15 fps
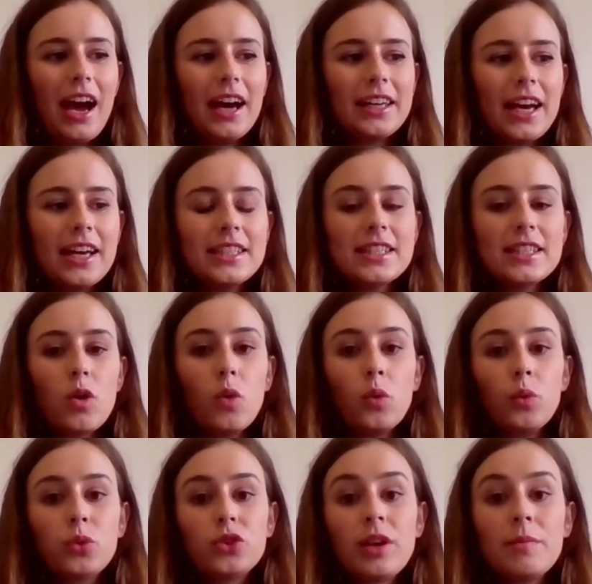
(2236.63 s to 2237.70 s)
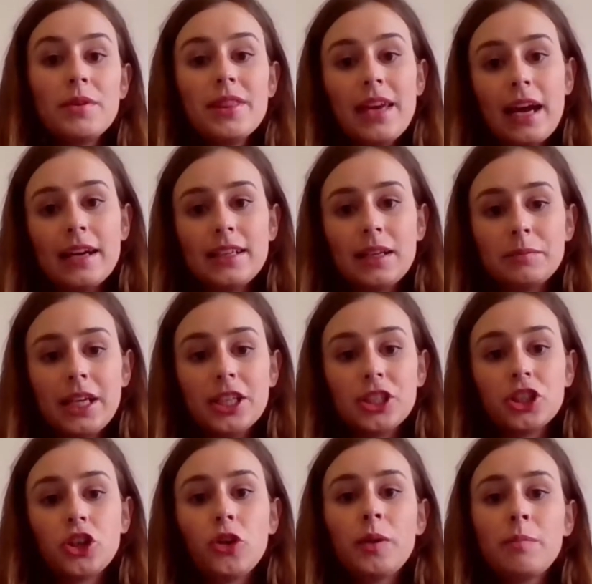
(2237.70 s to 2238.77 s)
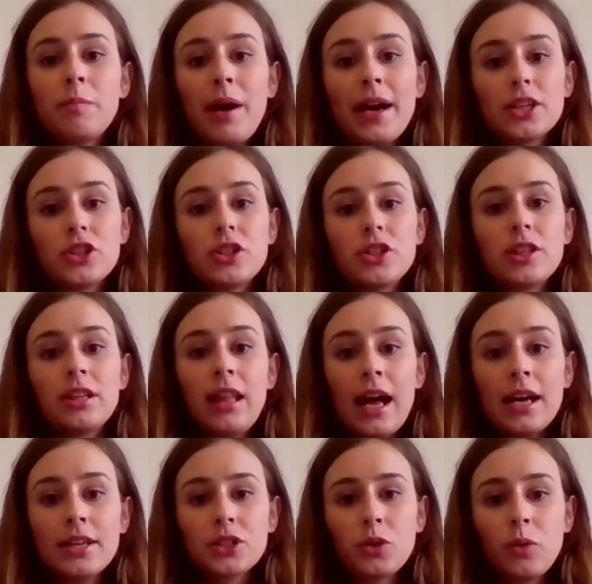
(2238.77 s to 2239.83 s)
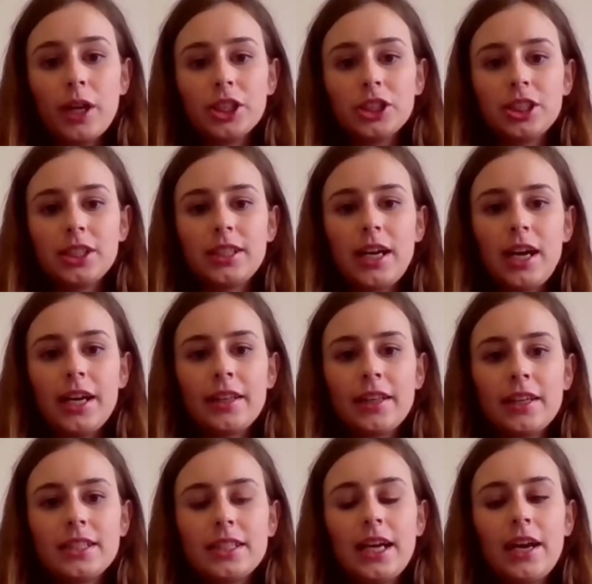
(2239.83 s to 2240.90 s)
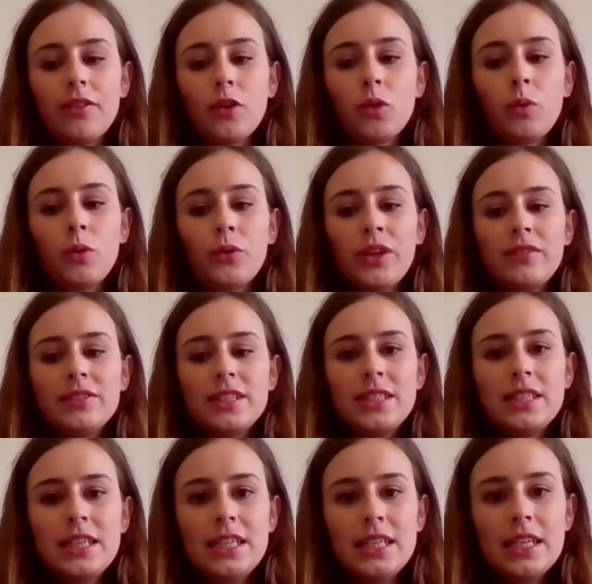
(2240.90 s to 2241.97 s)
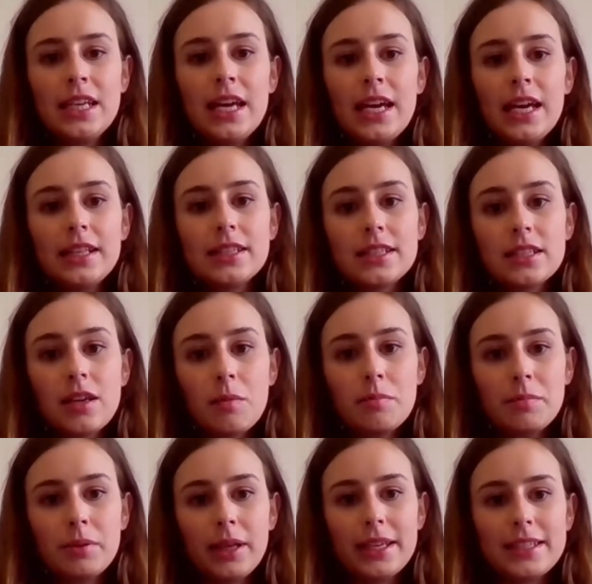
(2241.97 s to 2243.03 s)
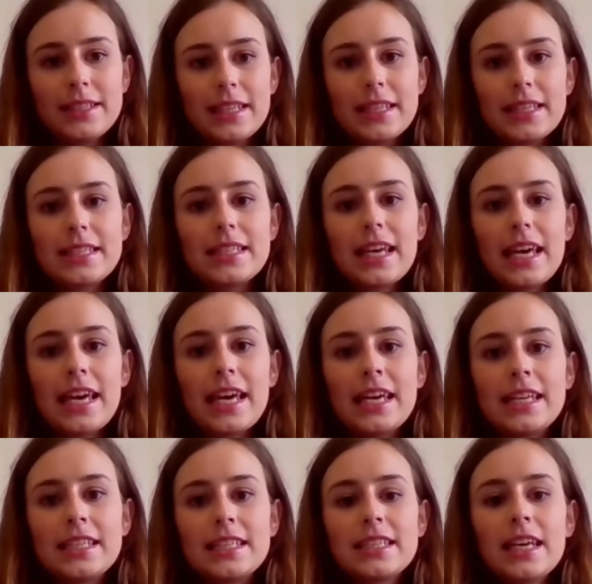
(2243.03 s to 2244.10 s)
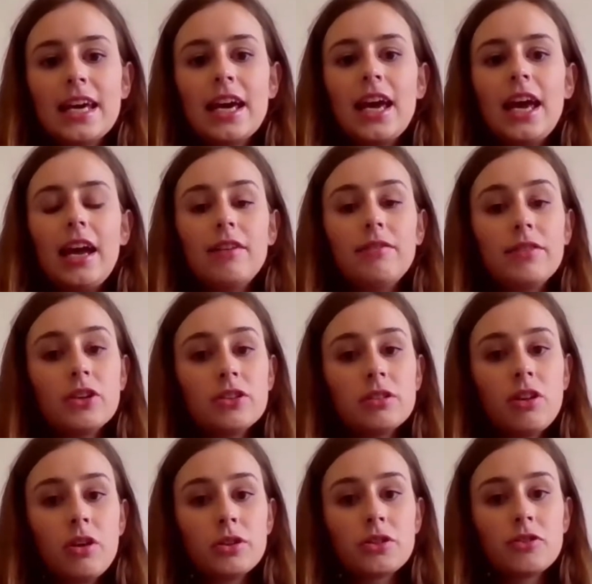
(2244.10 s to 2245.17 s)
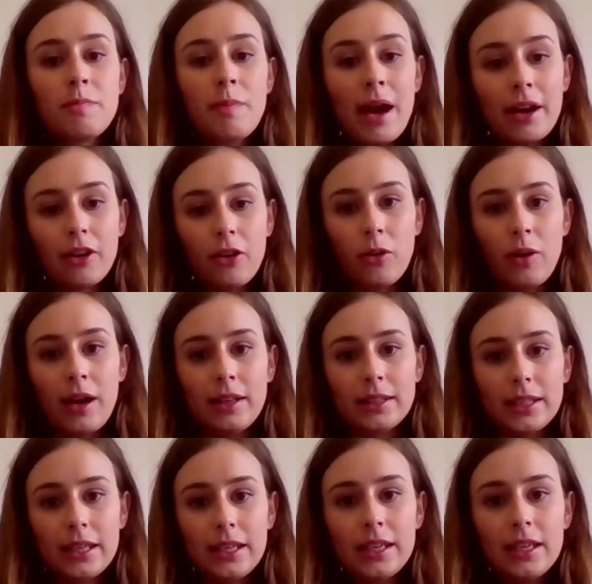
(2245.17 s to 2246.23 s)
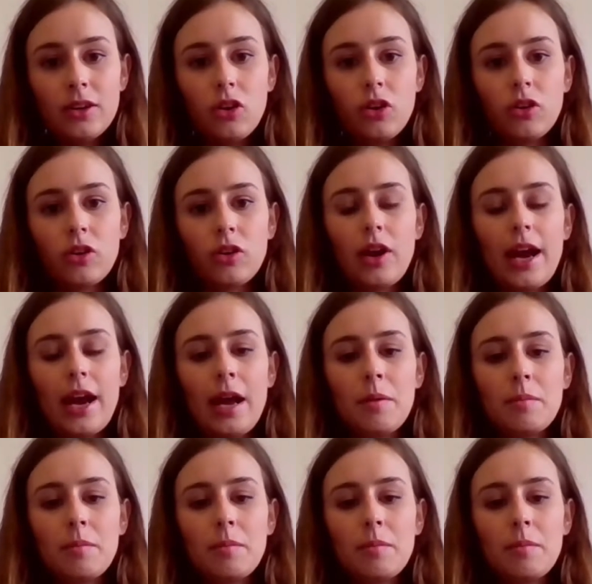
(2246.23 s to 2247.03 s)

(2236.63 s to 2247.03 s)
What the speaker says: I guess some of the adaptation, going back to the last question, tying that together, what they've seen in some places is if there's lots of macroalgae or...